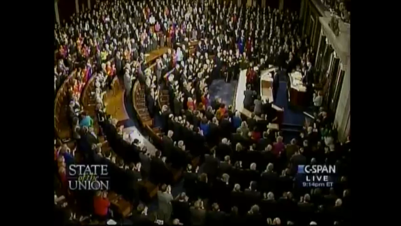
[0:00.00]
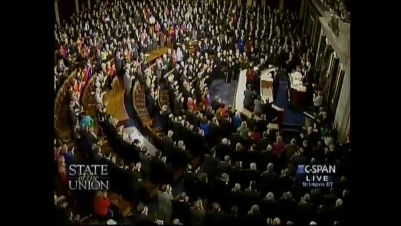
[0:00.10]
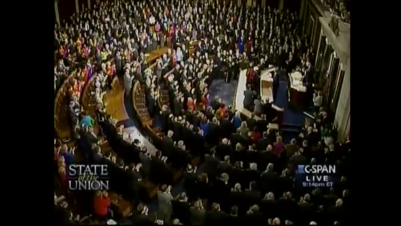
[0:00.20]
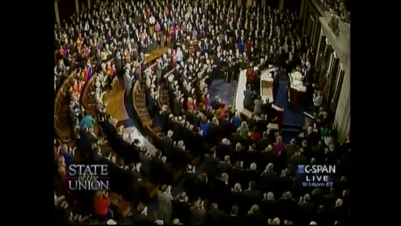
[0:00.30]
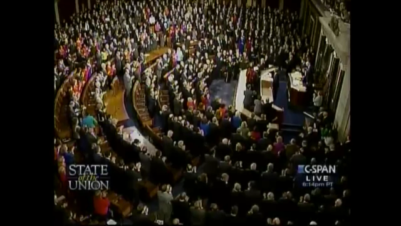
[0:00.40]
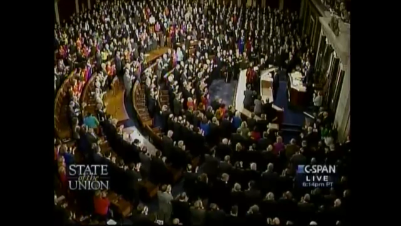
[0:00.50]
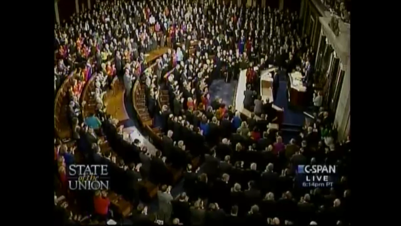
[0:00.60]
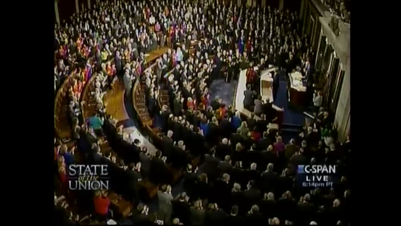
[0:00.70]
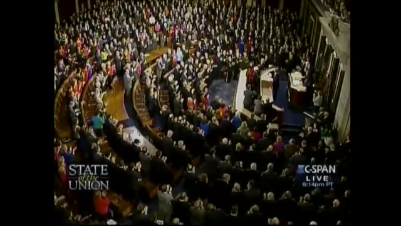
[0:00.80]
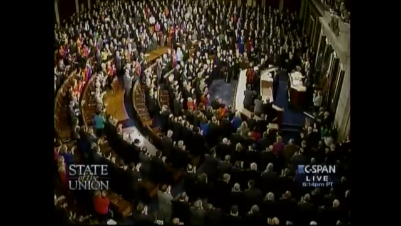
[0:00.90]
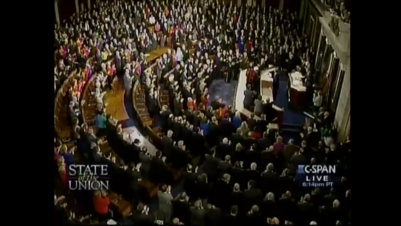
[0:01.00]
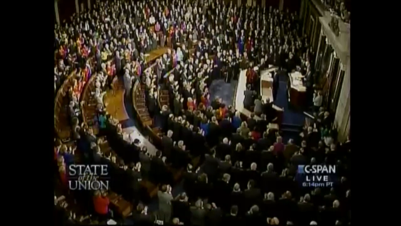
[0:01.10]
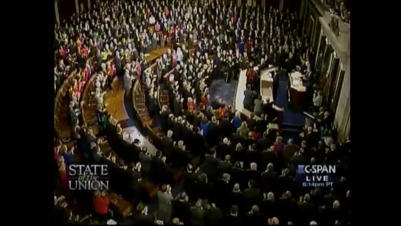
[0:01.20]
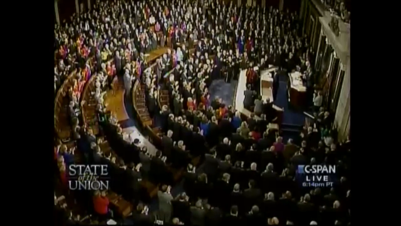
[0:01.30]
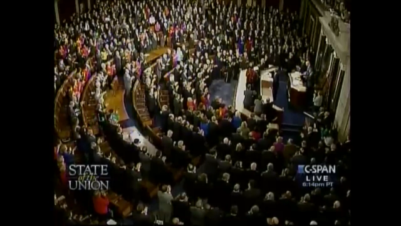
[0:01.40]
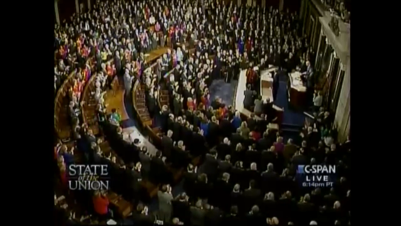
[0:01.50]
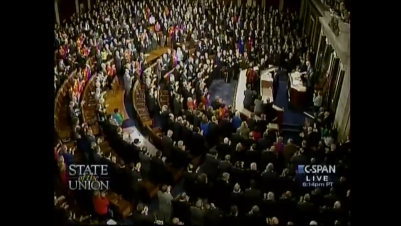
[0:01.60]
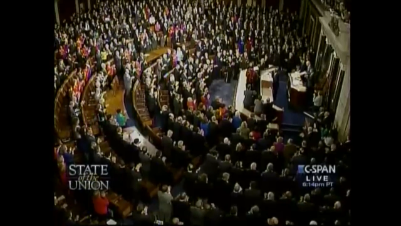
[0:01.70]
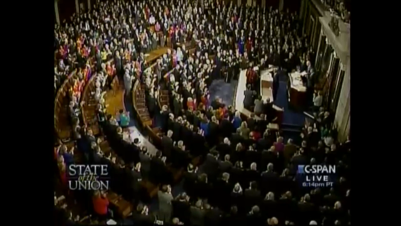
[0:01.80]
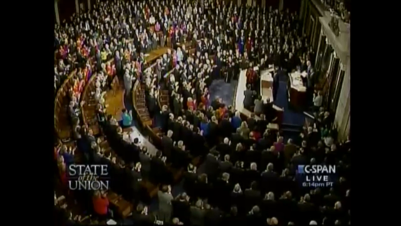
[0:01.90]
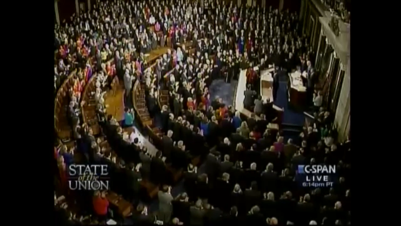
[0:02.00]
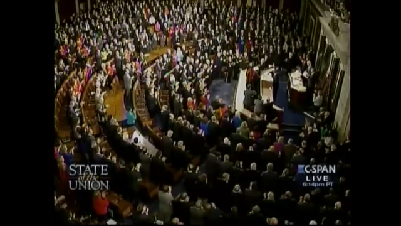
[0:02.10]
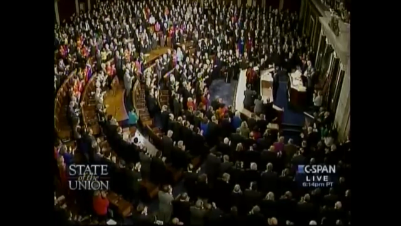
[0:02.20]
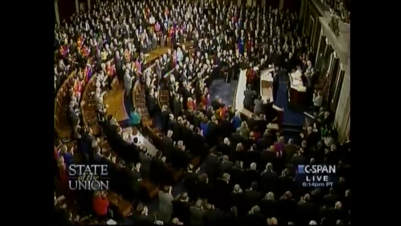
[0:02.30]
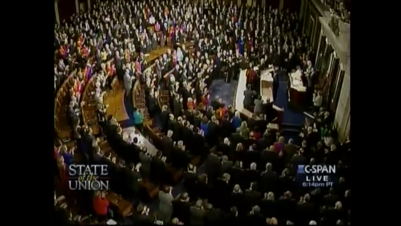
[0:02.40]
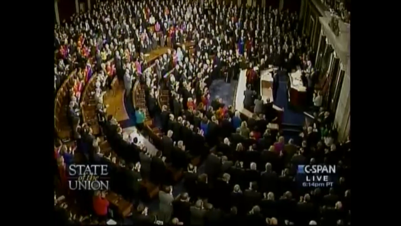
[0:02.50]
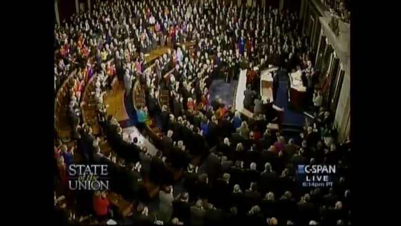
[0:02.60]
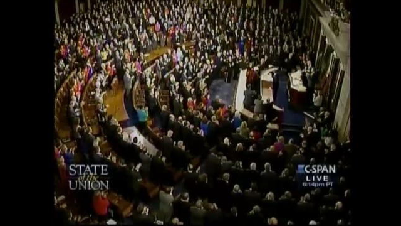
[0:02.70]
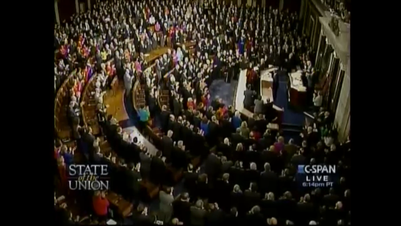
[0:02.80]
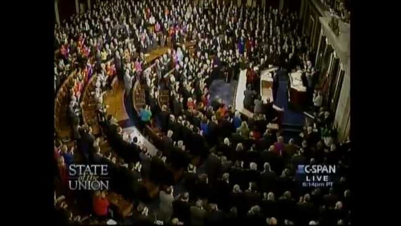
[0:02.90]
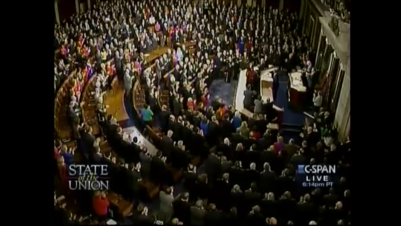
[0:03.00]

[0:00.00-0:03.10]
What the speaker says: [unreadable: no face in view]